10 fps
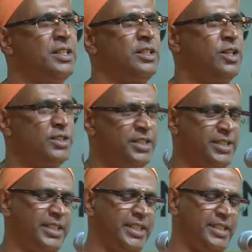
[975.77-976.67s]

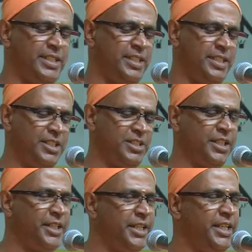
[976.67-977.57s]
Concentration is the
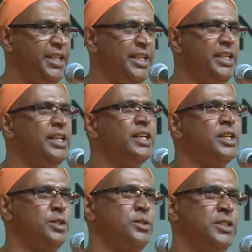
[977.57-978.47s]
key
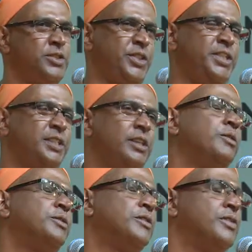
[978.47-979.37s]
to the treasure
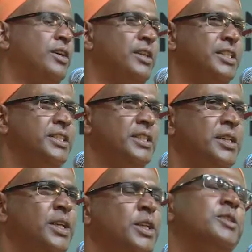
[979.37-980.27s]
house of knowledge.
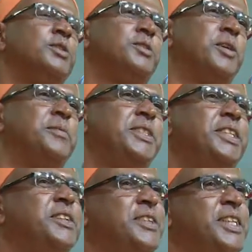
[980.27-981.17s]
So Swamiji,
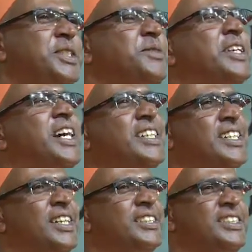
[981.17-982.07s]
nowadays we can't
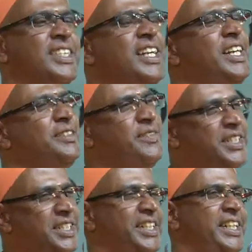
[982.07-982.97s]
concentrate. I live in
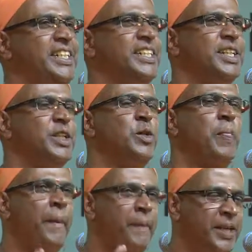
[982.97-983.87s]
Chandigarh.
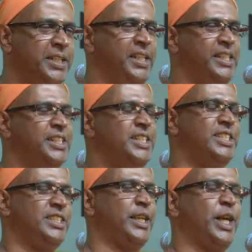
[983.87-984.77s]
Chandigarh
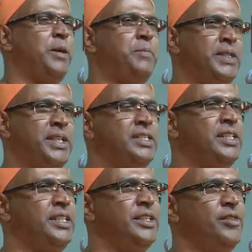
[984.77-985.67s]
is the capital
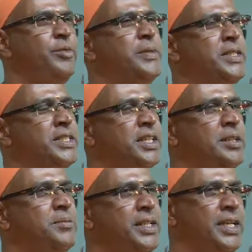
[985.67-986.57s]
city of
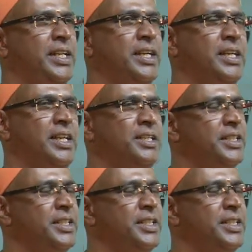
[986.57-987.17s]
Punjab and Haryana.